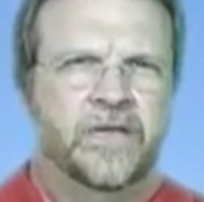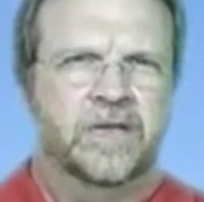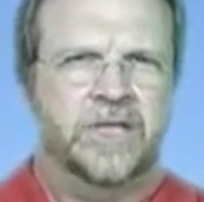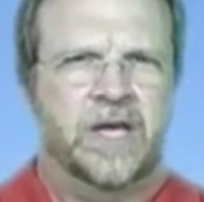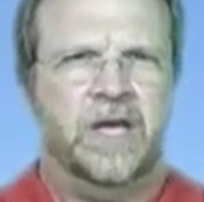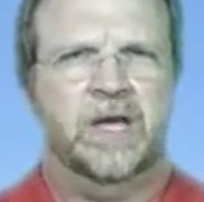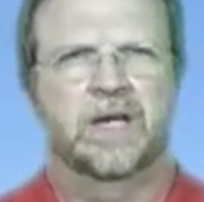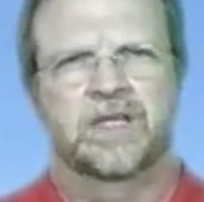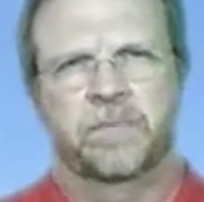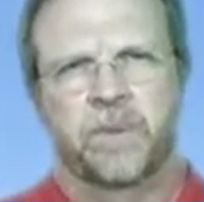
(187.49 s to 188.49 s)
This heat
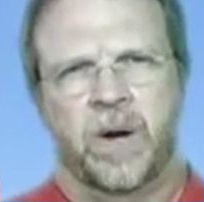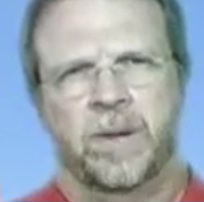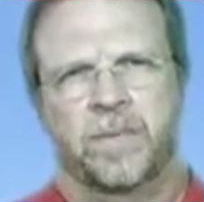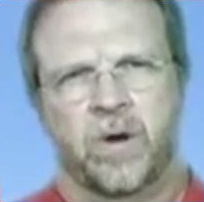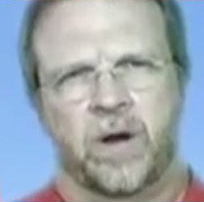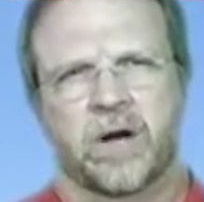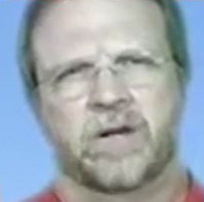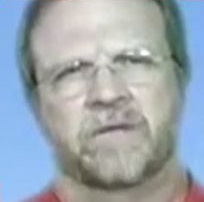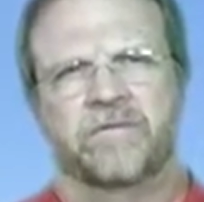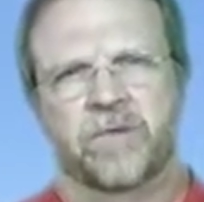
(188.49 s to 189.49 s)
is a
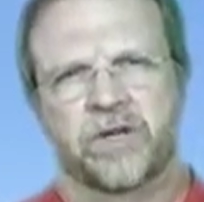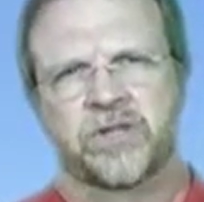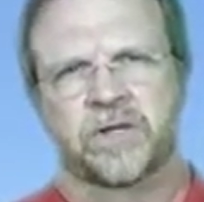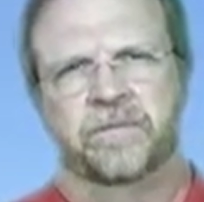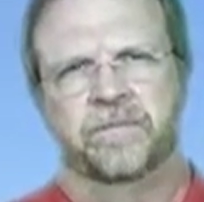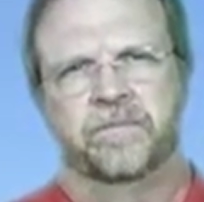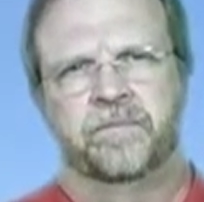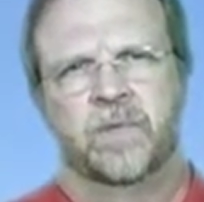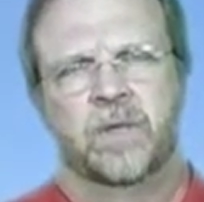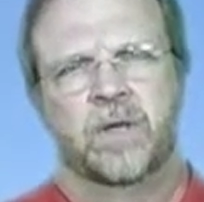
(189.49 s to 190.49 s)
byproduct of friction.
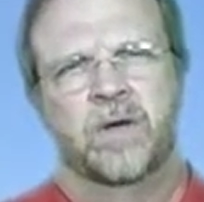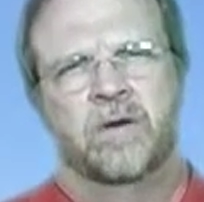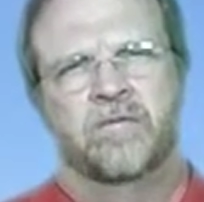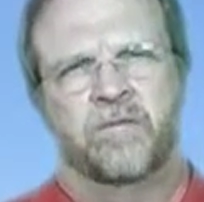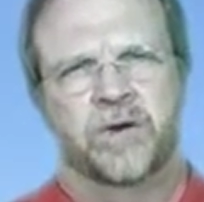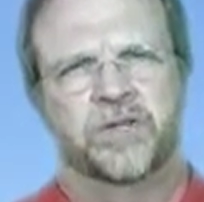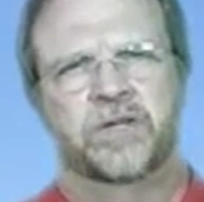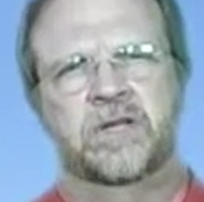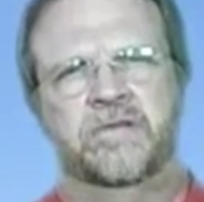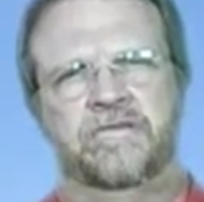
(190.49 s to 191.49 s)

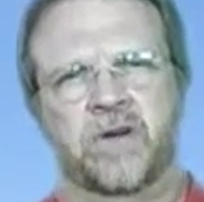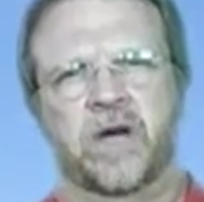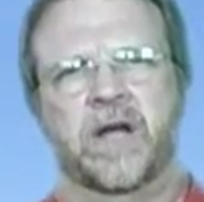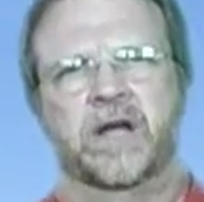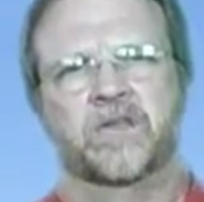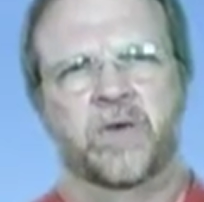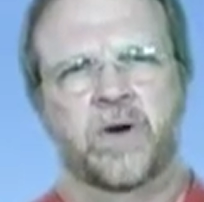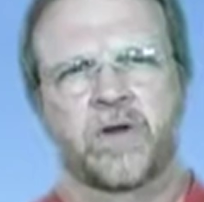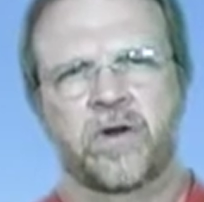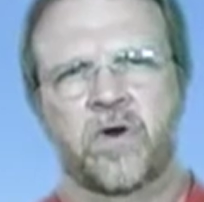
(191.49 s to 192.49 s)
Friction defined, as we
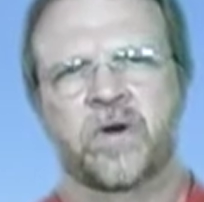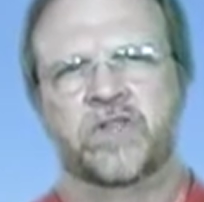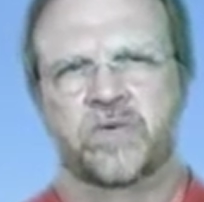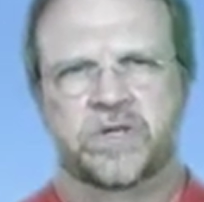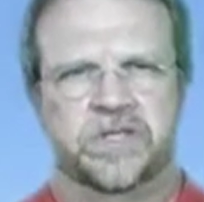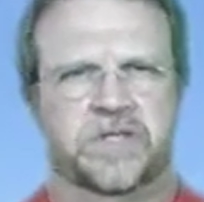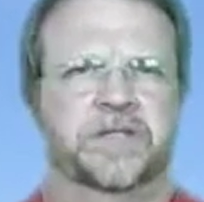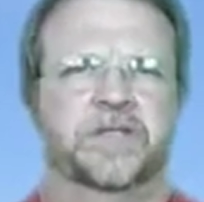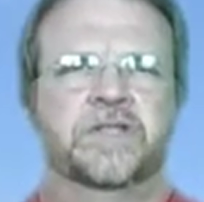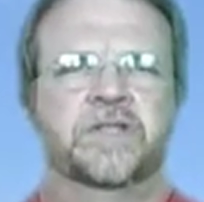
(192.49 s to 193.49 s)
all know, is
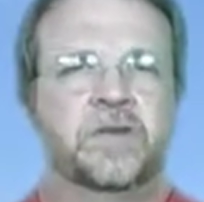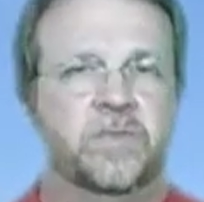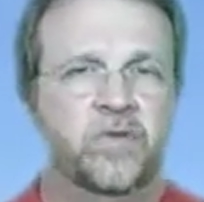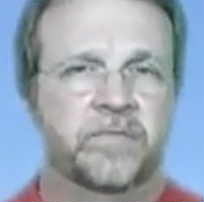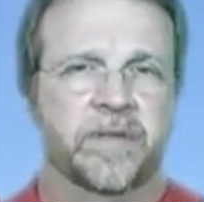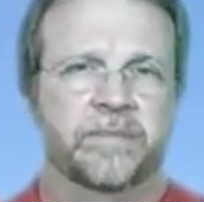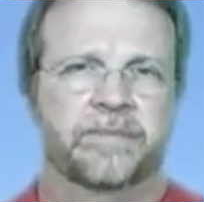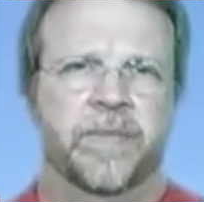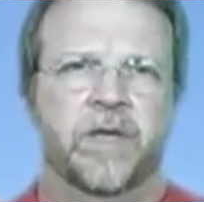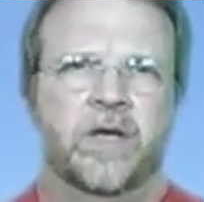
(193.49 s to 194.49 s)
resistance to movement.
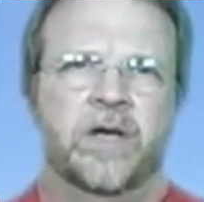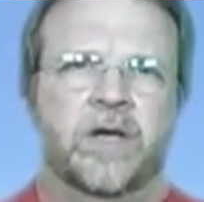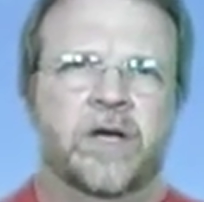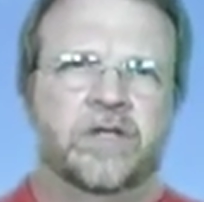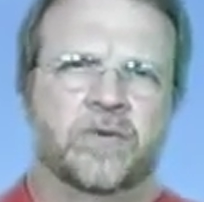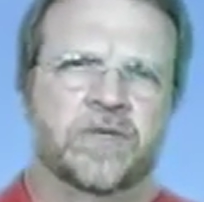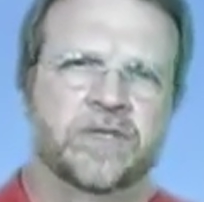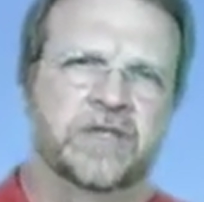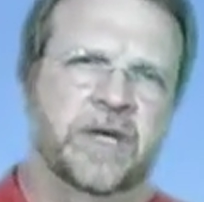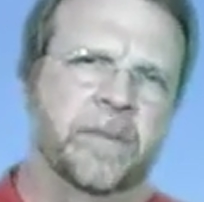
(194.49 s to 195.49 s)
So as
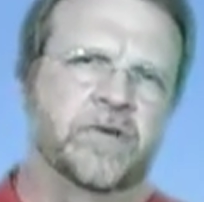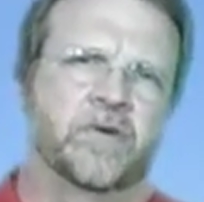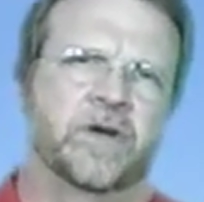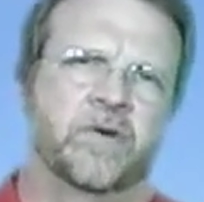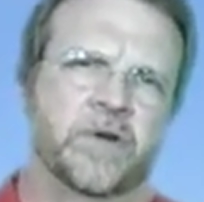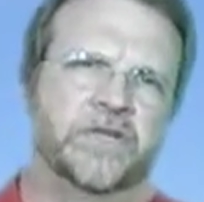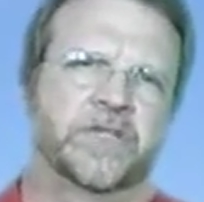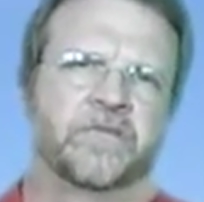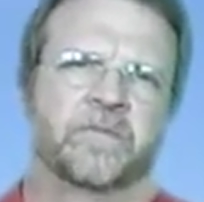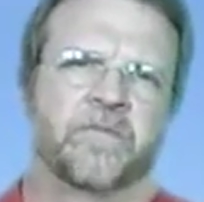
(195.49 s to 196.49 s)
the temperature
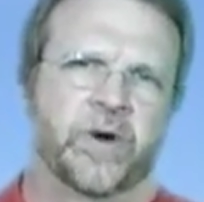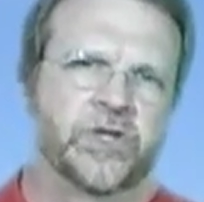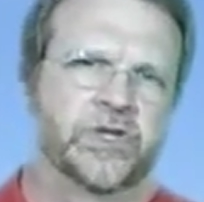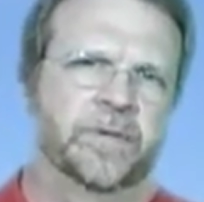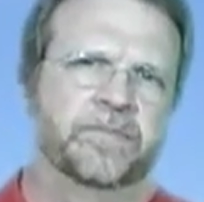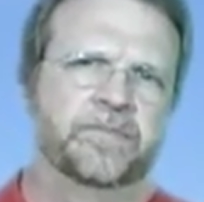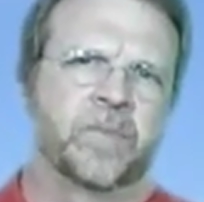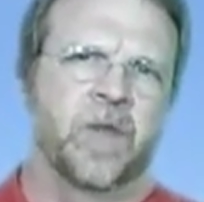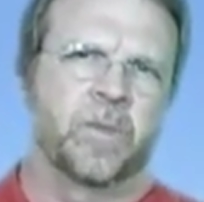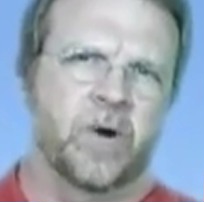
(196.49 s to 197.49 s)
increases from friction,
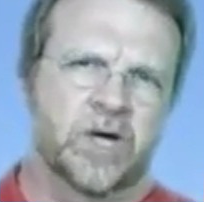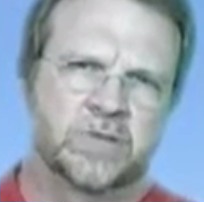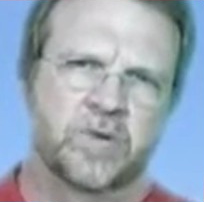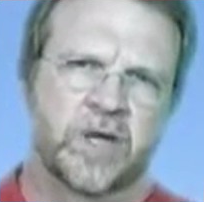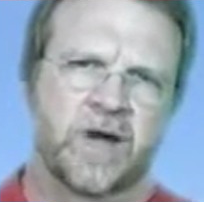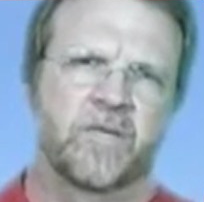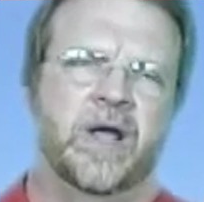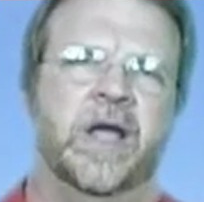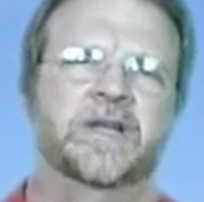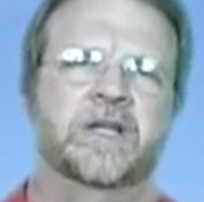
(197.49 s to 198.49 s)
approximately
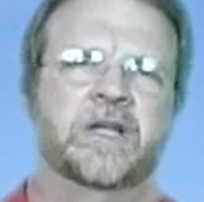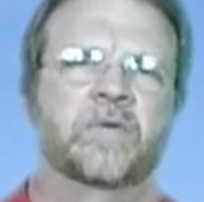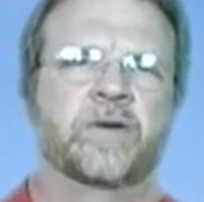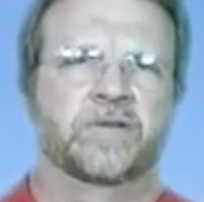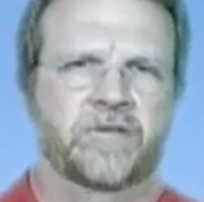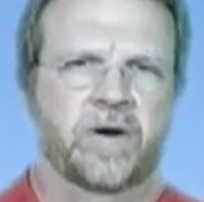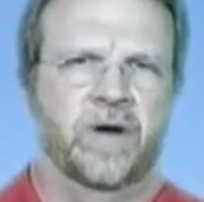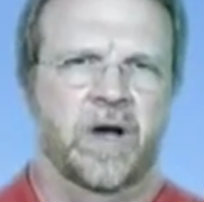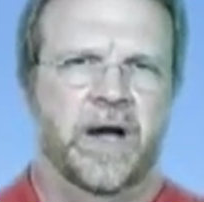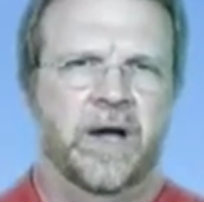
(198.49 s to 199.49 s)
every 18 degrees
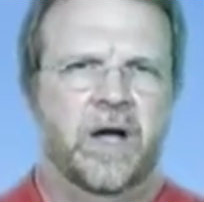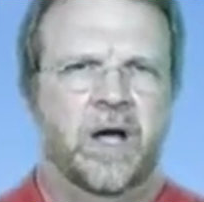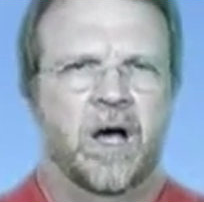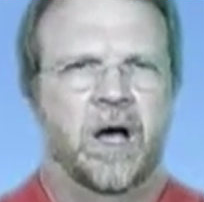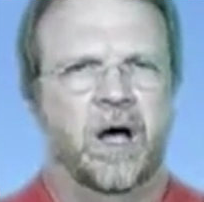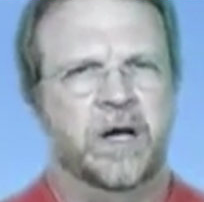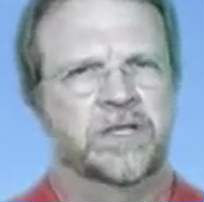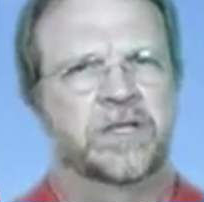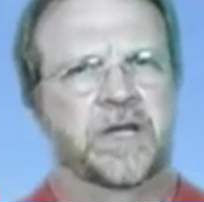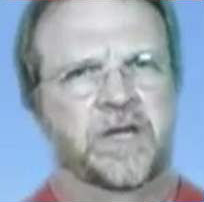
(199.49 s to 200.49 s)
Fahrenheit,
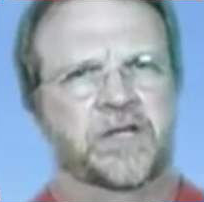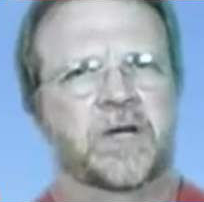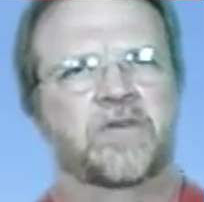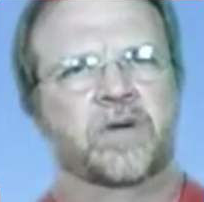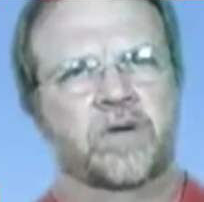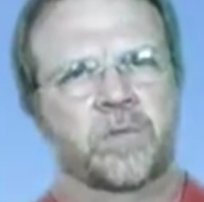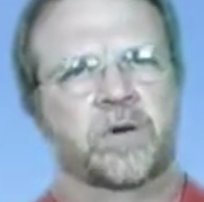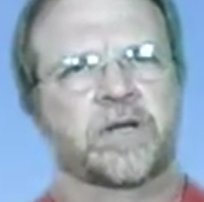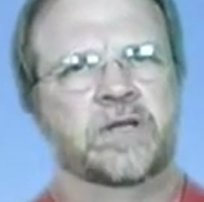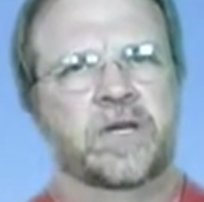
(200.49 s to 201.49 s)
oxidation of your
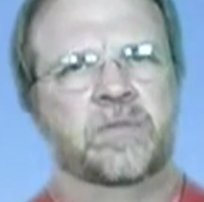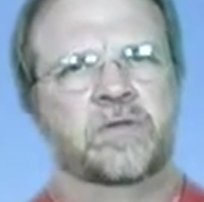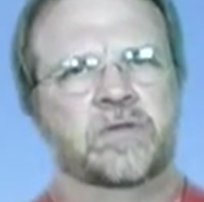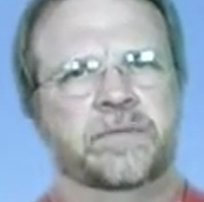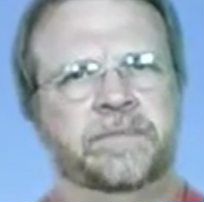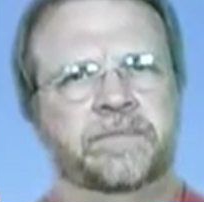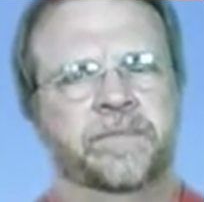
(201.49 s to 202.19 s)
lubricant doubles.